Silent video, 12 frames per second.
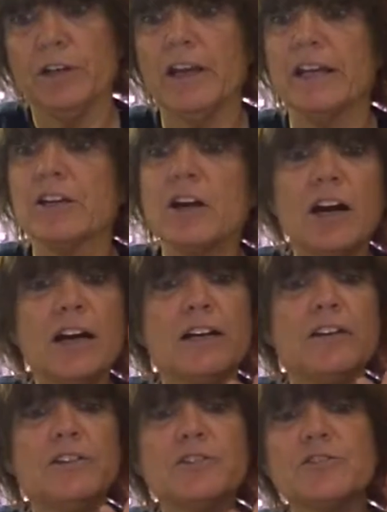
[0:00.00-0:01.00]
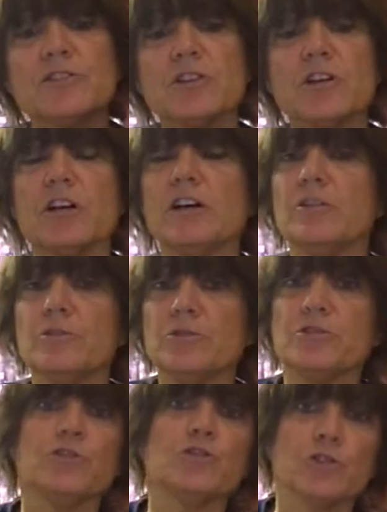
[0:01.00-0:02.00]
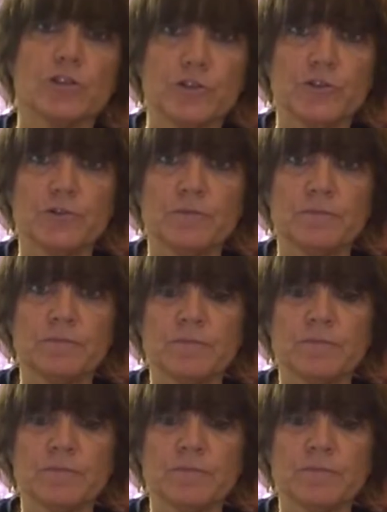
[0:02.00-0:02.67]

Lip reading: And God is the God who's in charge.